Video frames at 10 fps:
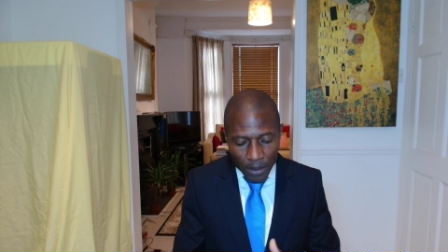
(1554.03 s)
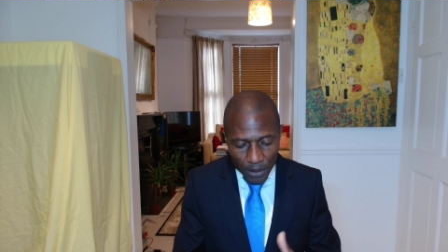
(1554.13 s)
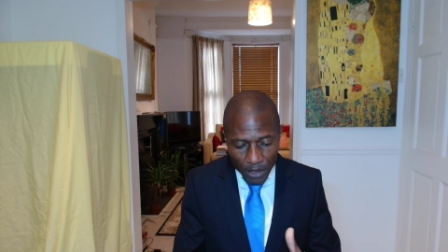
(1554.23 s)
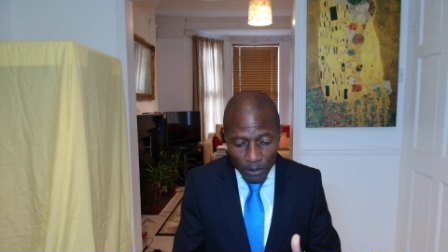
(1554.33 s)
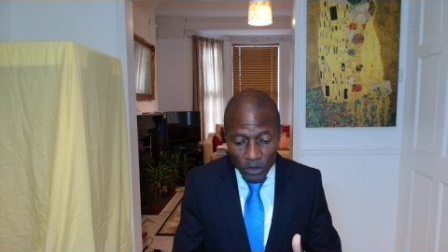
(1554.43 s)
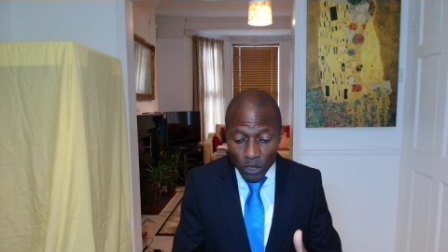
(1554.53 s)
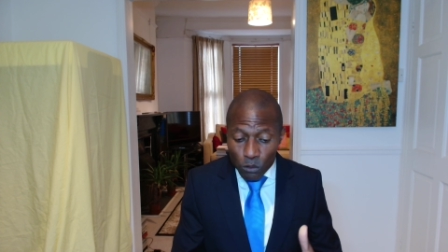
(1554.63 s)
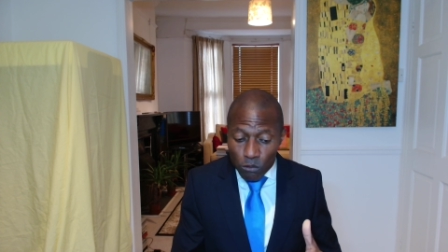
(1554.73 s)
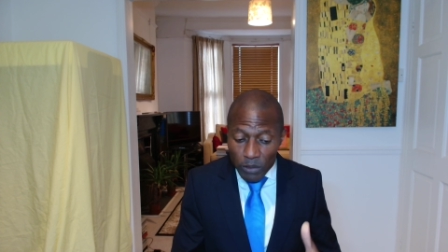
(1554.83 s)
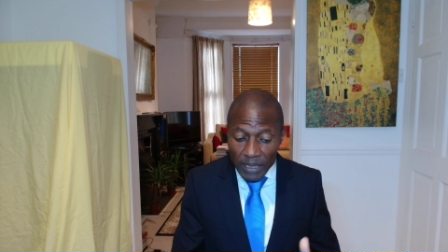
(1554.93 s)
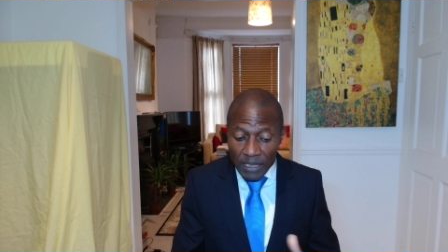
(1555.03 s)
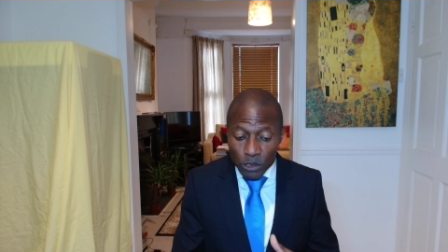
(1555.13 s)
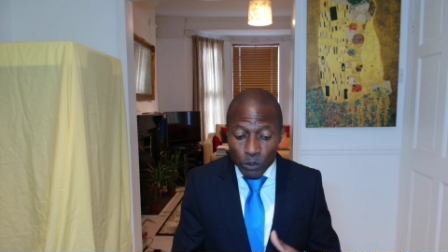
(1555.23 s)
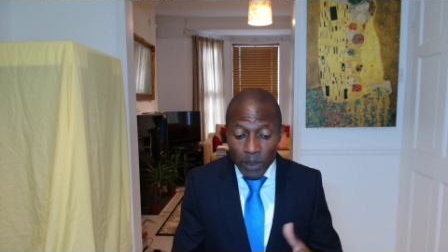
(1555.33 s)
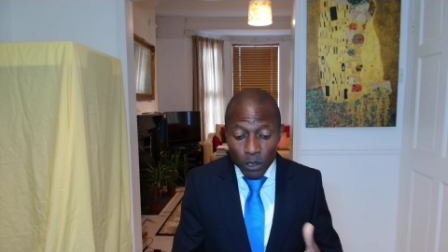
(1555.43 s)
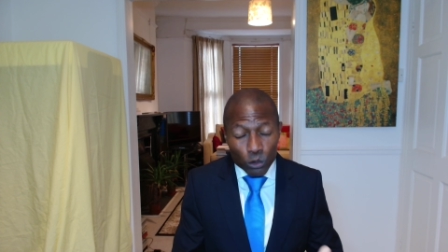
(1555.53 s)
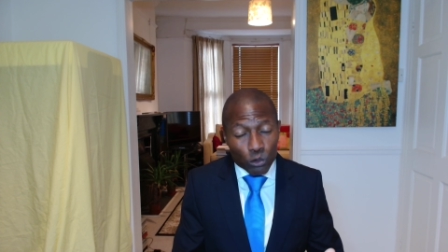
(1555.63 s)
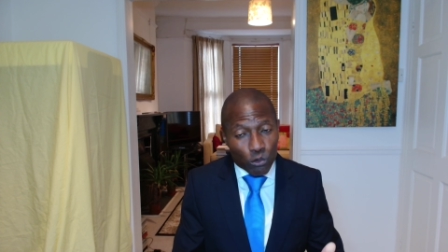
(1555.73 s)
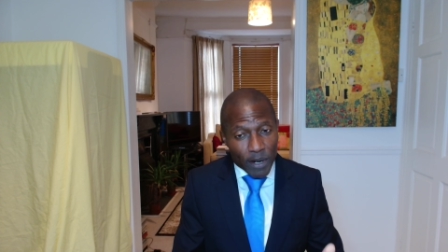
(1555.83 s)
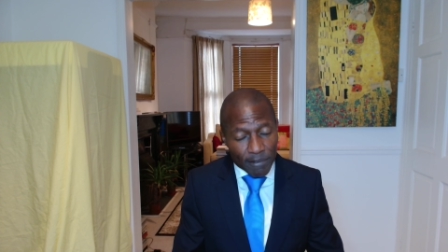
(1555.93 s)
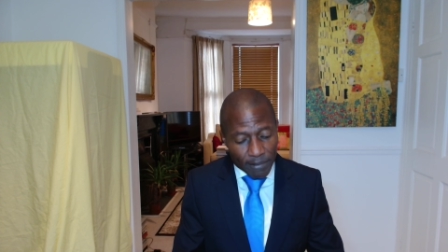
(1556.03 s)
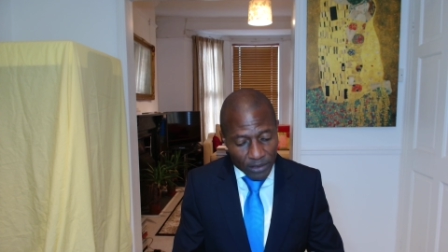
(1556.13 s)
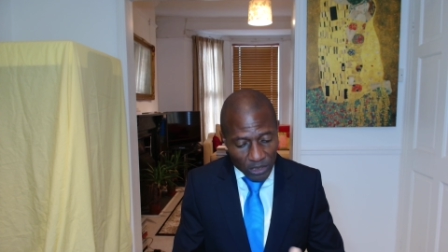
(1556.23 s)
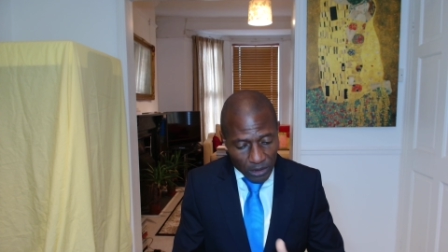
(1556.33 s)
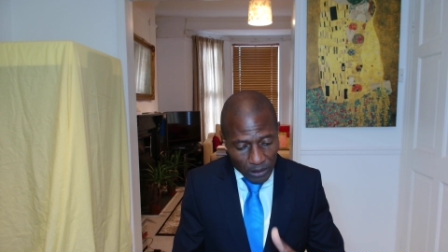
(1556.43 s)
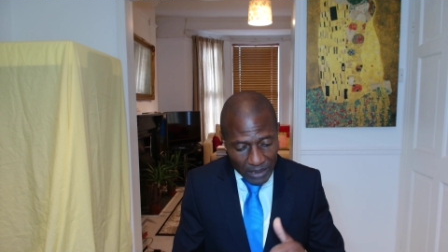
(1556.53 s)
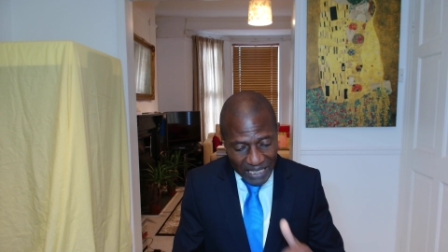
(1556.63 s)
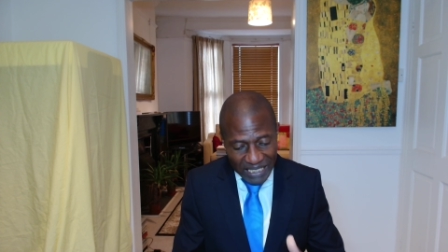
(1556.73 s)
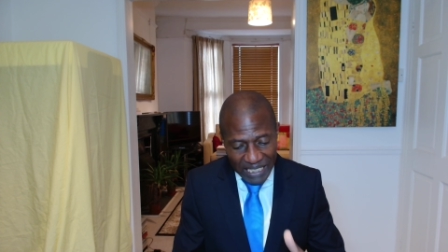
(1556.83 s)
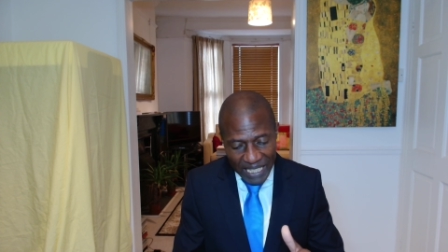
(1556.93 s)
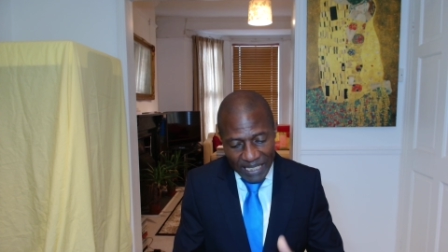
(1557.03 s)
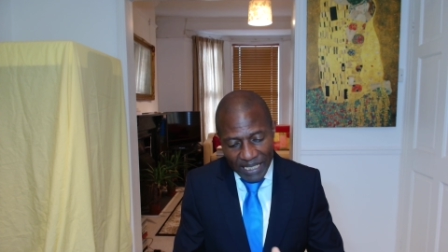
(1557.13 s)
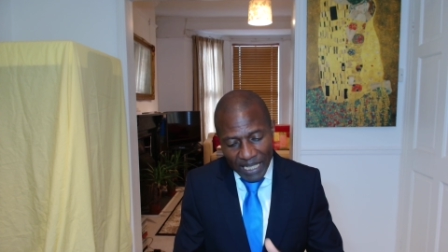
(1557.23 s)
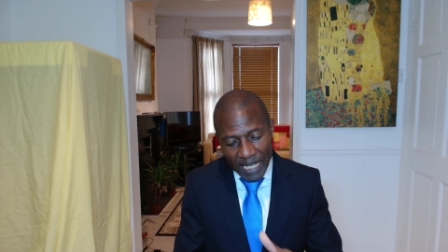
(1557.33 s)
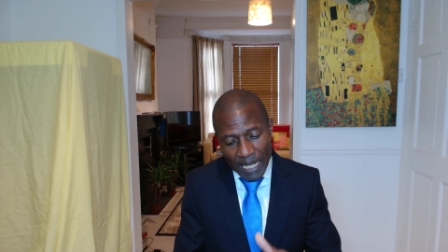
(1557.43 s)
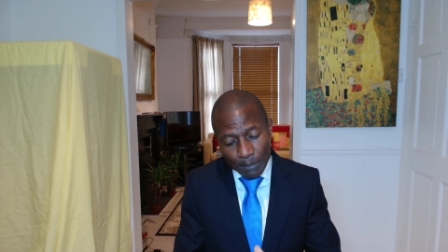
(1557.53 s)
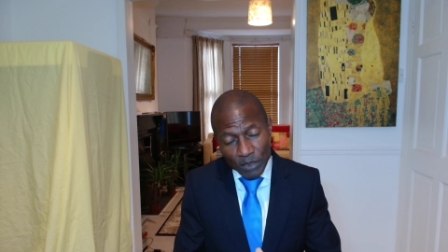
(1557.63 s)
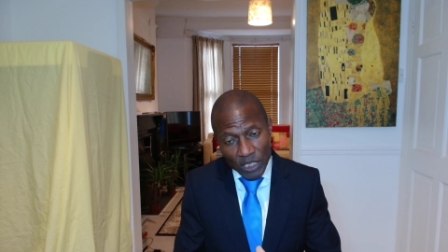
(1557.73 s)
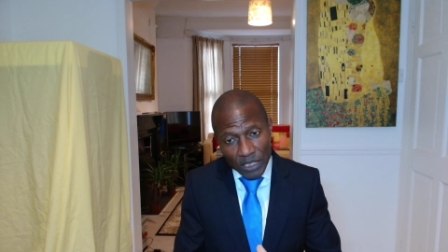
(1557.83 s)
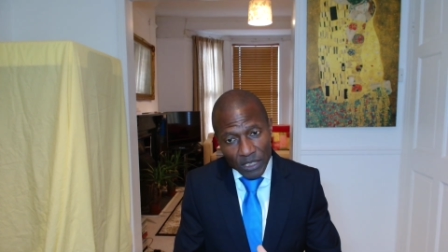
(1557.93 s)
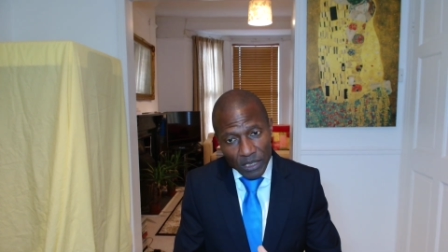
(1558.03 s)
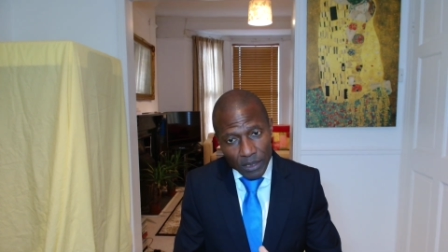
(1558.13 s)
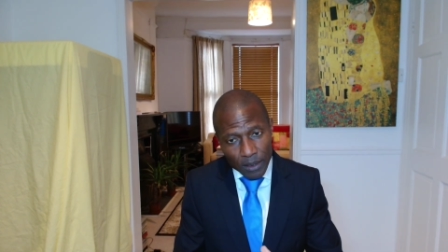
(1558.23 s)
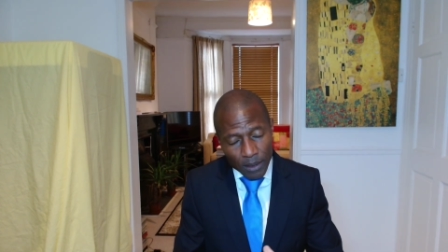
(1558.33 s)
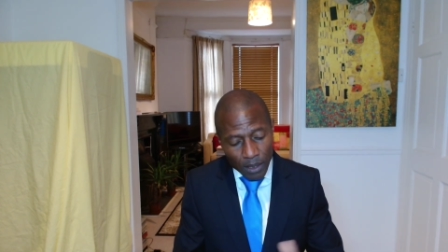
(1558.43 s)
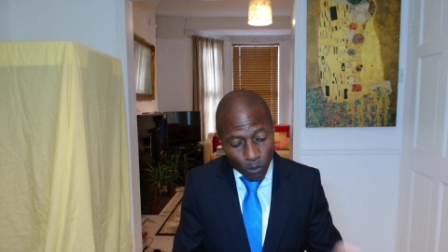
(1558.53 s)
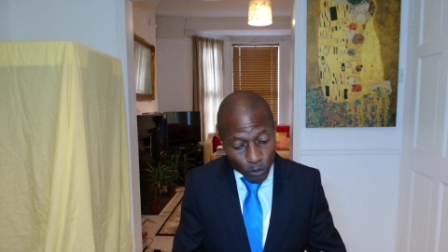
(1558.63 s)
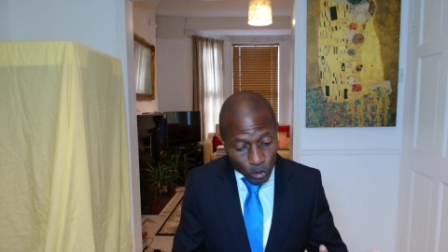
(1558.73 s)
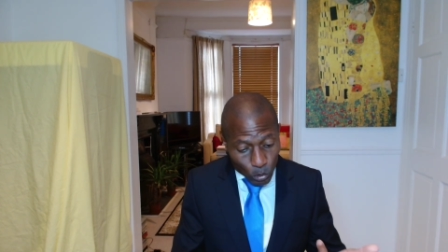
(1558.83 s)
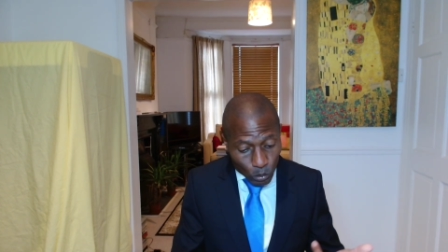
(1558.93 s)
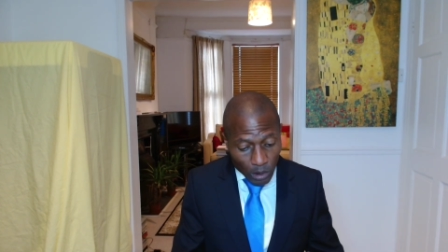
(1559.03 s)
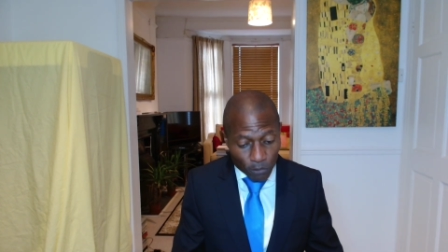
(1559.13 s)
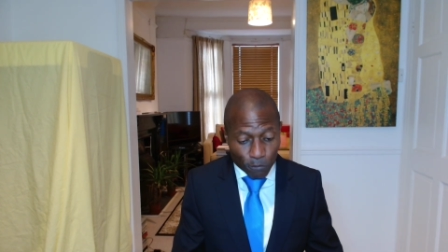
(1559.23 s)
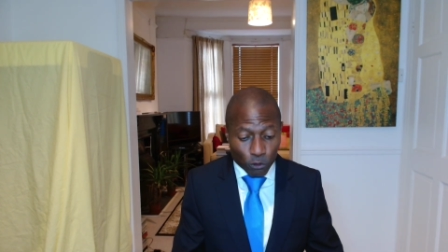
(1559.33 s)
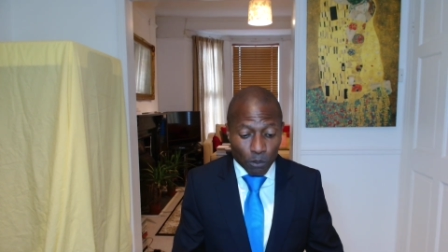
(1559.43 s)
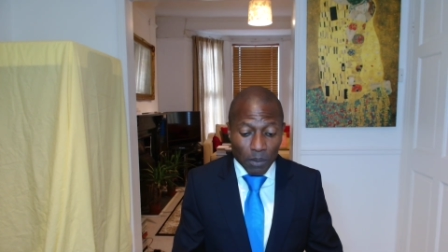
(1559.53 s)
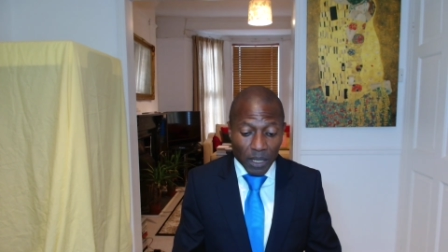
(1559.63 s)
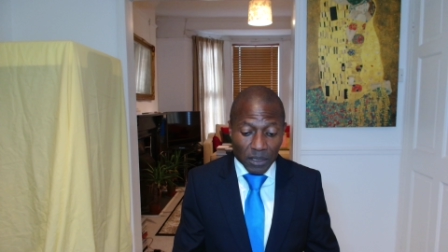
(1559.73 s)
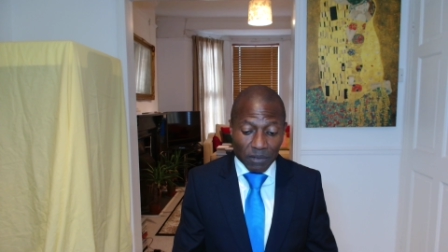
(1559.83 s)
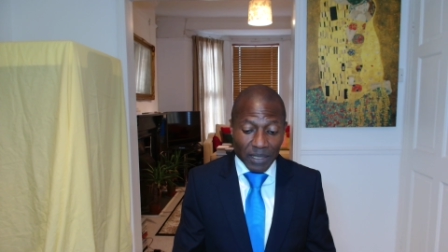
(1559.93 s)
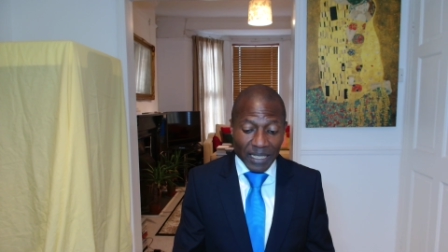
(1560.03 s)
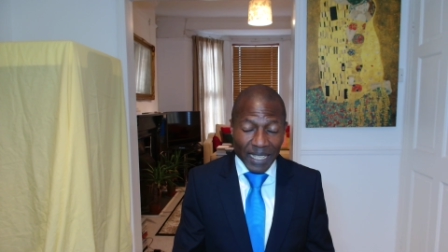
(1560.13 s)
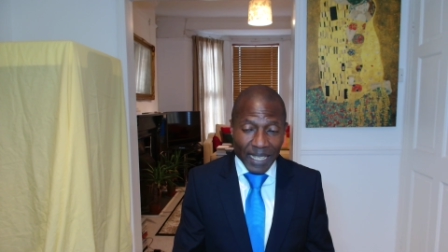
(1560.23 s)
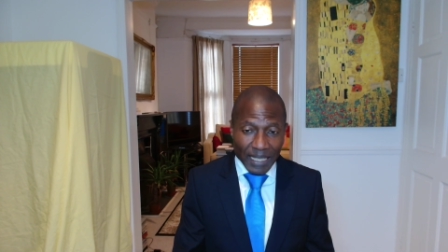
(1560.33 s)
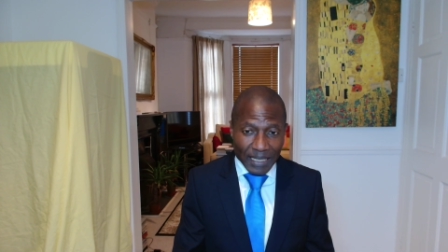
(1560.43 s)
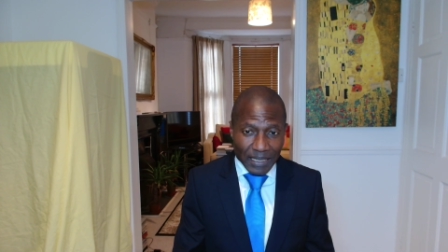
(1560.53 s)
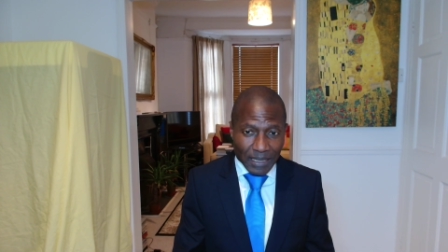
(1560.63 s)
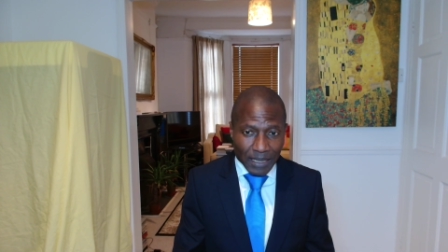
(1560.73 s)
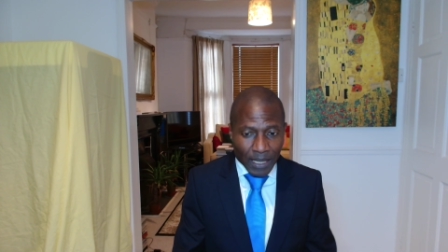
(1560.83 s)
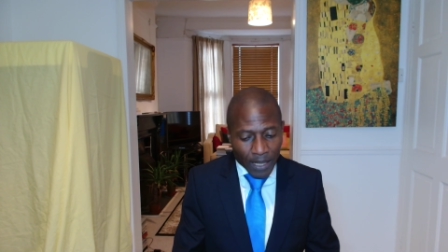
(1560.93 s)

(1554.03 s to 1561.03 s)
There is no reason to include reference to these later collapses, which do not form part of the case,